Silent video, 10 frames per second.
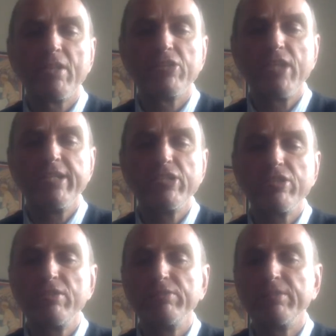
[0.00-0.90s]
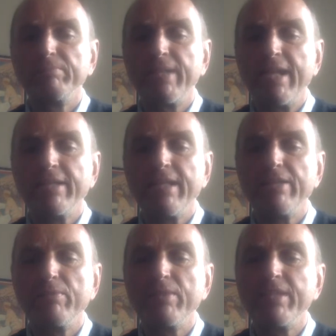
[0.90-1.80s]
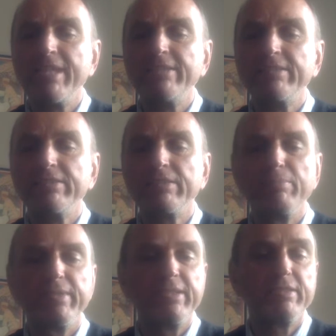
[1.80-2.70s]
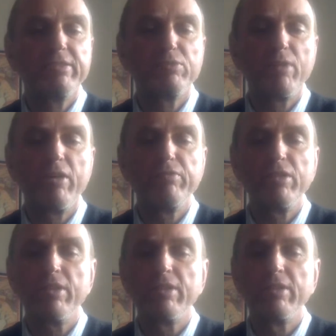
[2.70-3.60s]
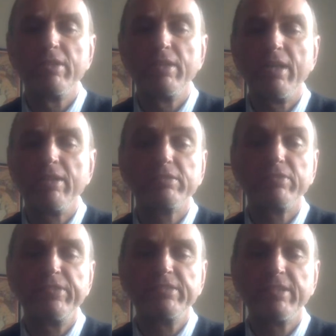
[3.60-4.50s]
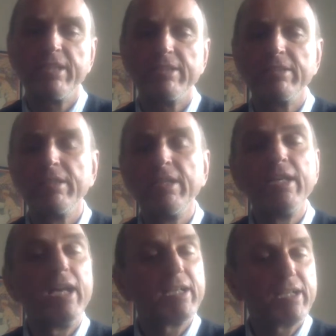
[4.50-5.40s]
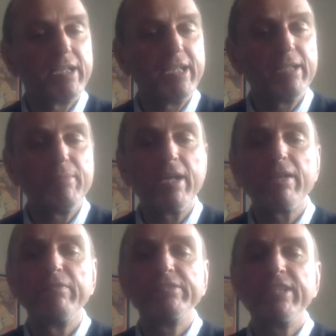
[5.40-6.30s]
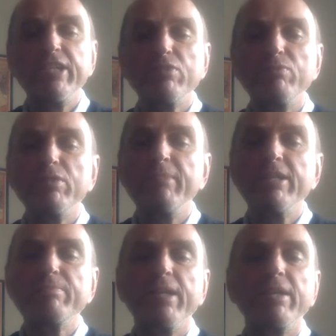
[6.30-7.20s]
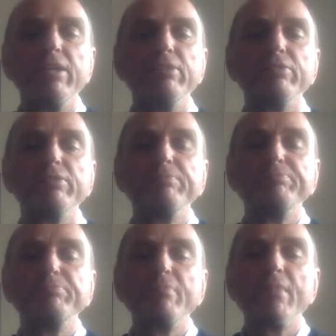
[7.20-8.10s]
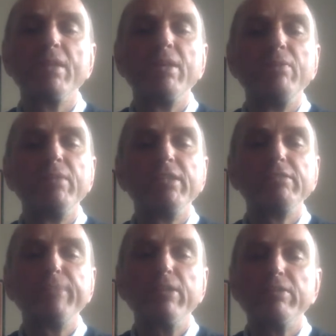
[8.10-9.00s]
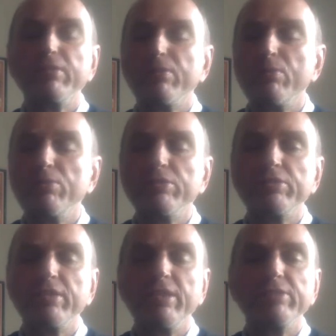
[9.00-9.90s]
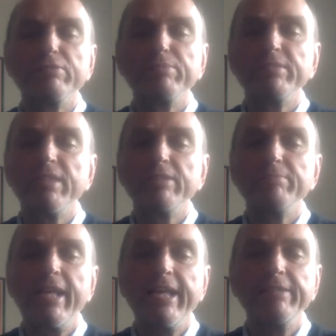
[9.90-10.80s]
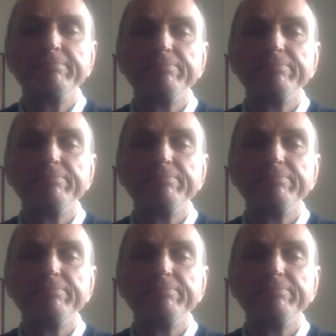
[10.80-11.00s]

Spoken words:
Shiny shoes and black leather with laces completed the suave look. I looked sophisticated, and clearly my conversation would match my clothes. When I spoke to the gorgeous girls of Poseidon Bay,